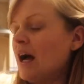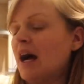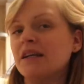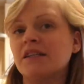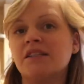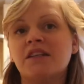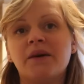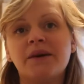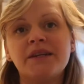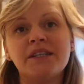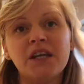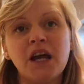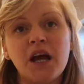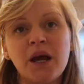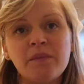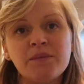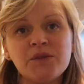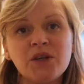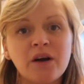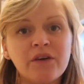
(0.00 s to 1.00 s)
And so in
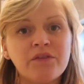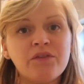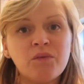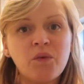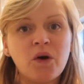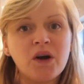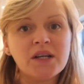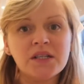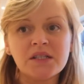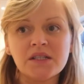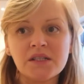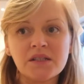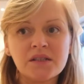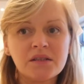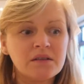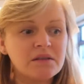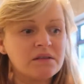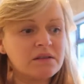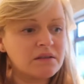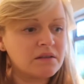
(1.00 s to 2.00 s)
terms of what
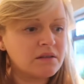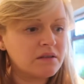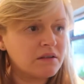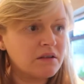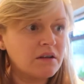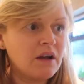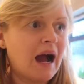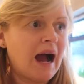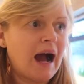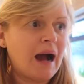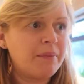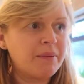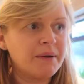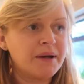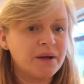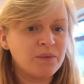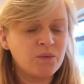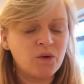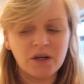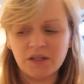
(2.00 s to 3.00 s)
is
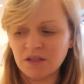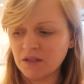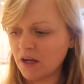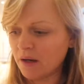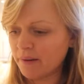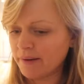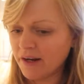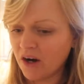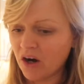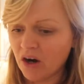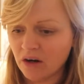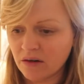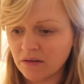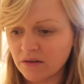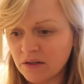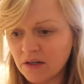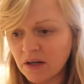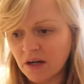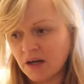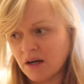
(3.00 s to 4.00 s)
happening, what is going
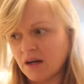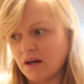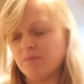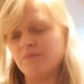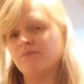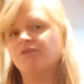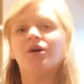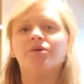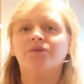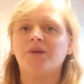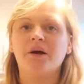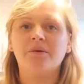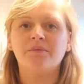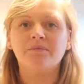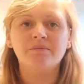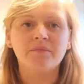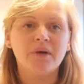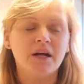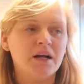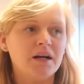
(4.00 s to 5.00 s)
on, don't know.
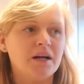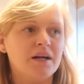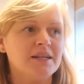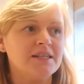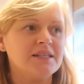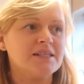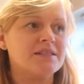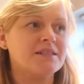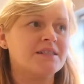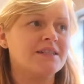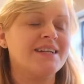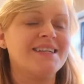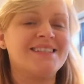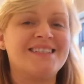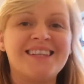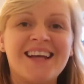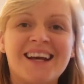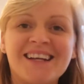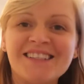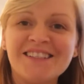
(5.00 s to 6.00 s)
Is
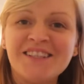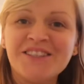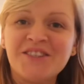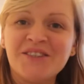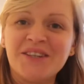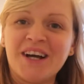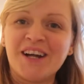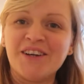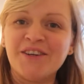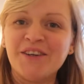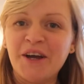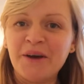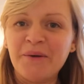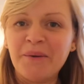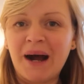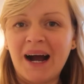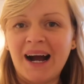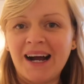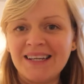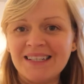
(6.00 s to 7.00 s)
the answer to that,
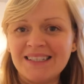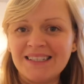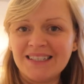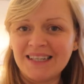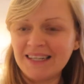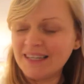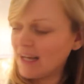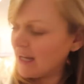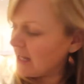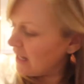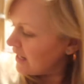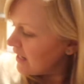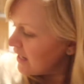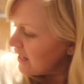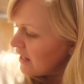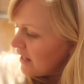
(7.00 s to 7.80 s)
no idea.